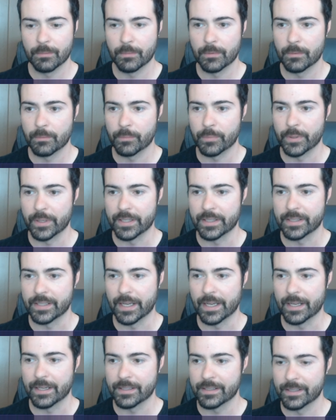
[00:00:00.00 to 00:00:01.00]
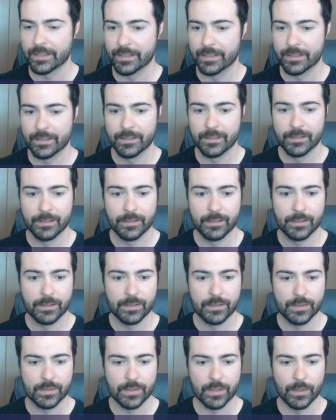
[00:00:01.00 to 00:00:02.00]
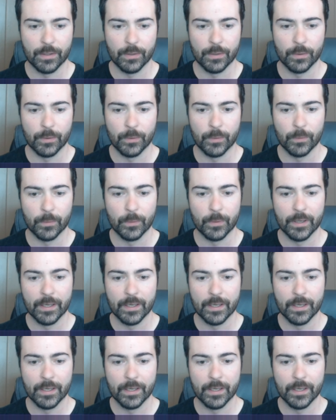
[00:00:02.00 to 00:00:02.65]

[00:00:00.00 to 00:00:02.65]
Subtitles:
preset. So